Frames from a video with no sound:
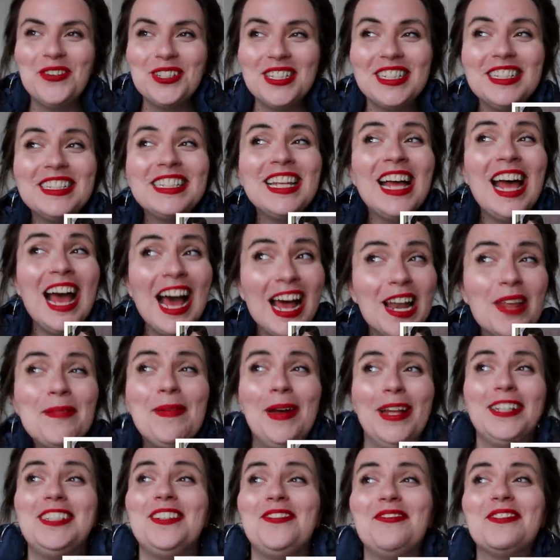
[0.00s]
was this hella
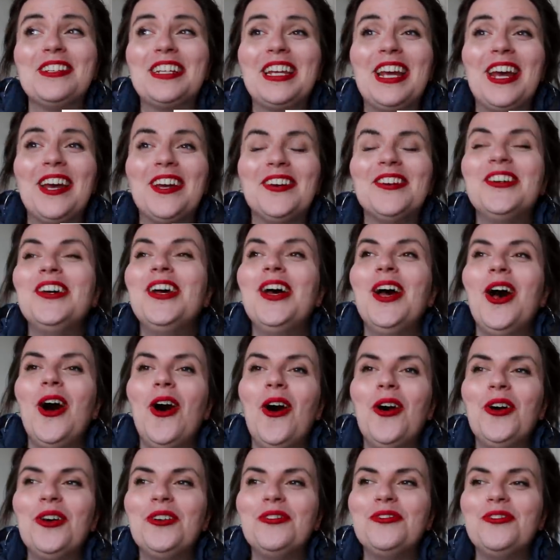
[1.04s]
petty video
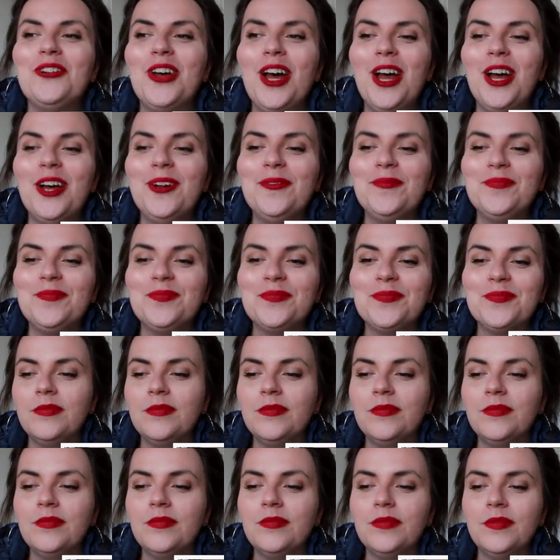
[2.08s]
of
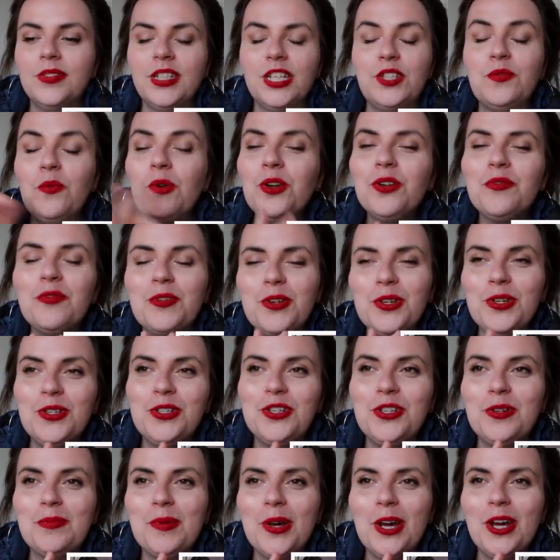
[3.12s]
this wonderful
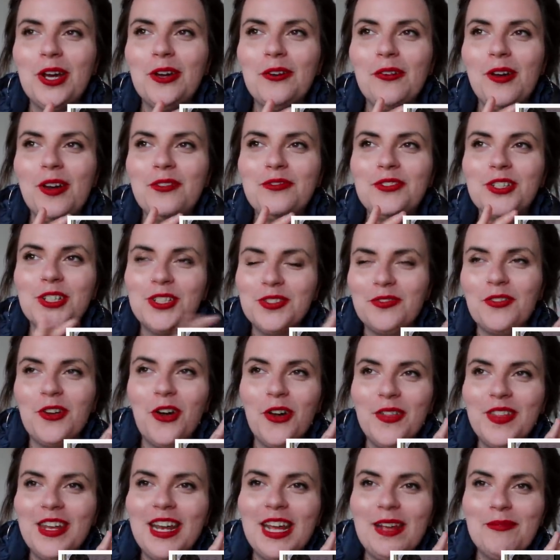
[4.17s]
YouTuber who I've just
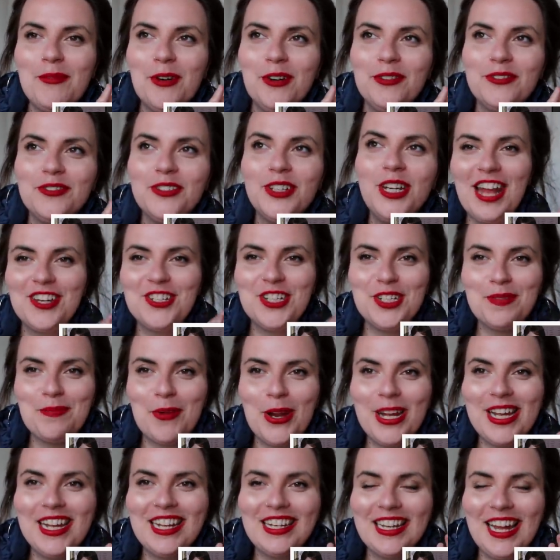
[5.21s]
forgotten the name of, and she's
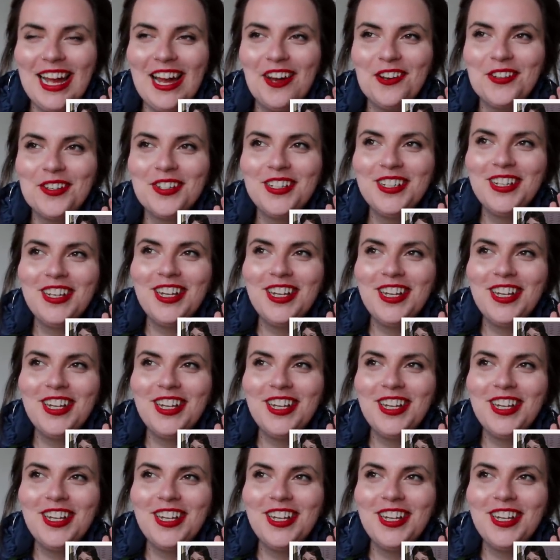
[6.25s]
breaking down